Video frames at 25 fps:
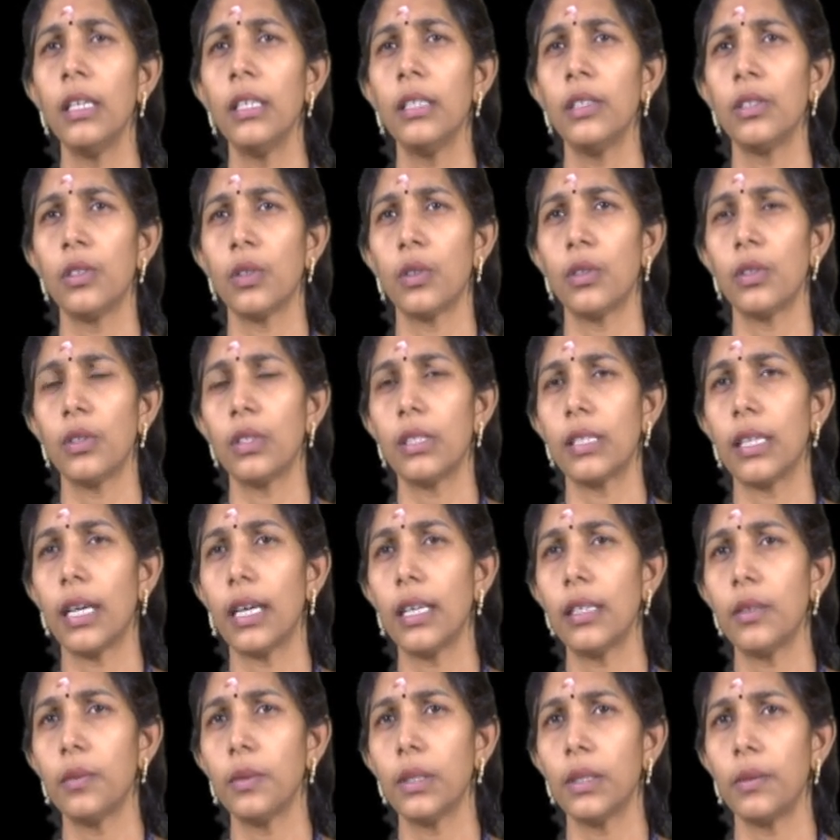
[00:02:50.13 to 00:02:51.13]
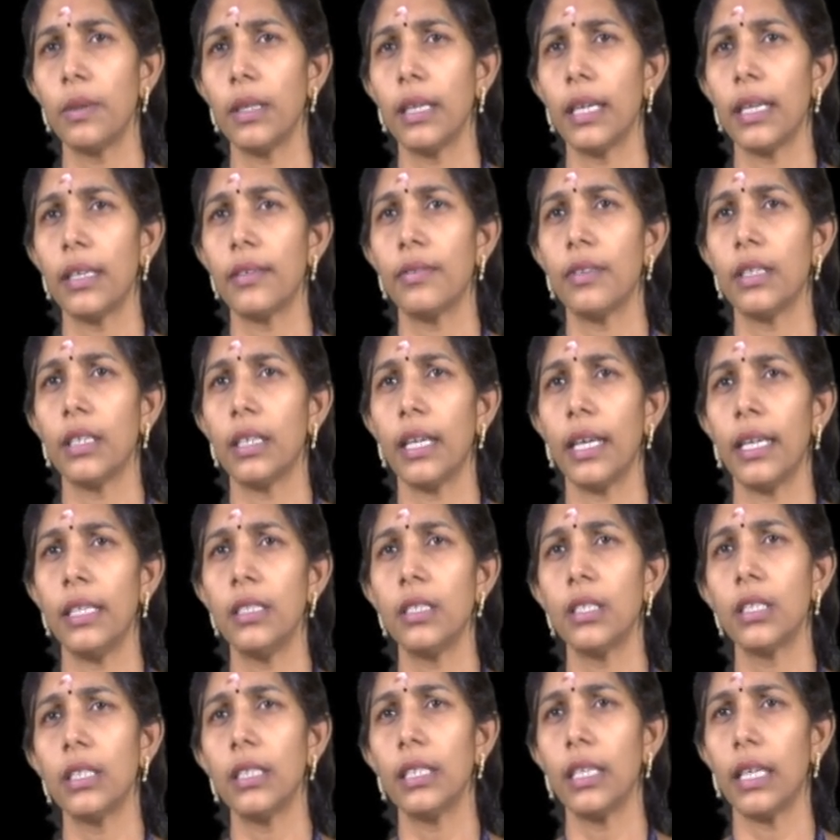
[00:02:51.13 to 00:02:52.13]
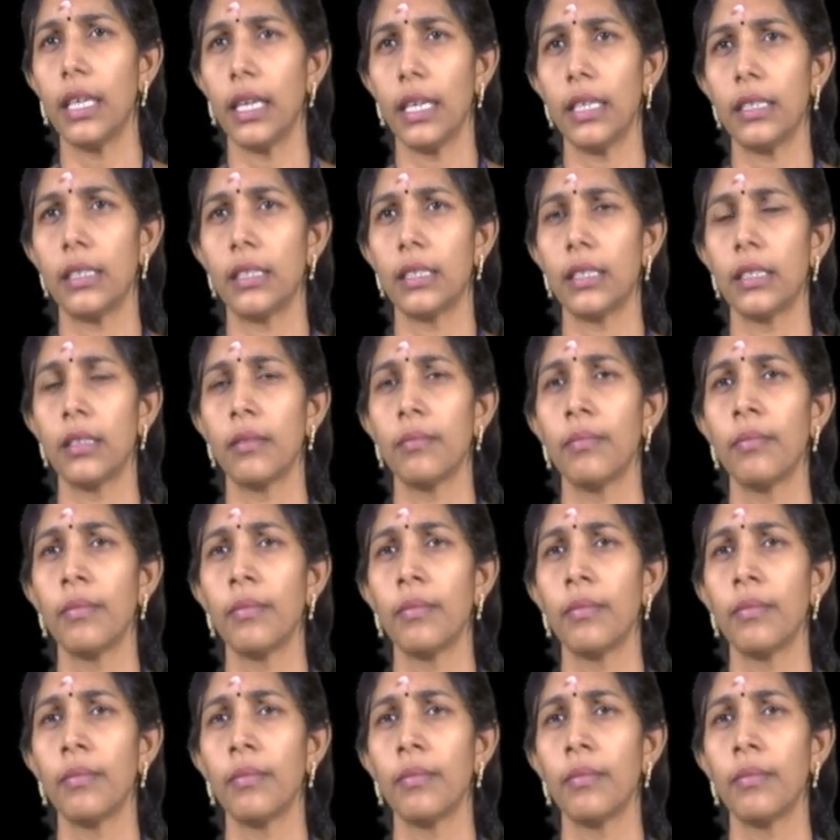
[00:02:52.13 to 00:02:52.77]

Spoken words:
So to start with, we have the engine case,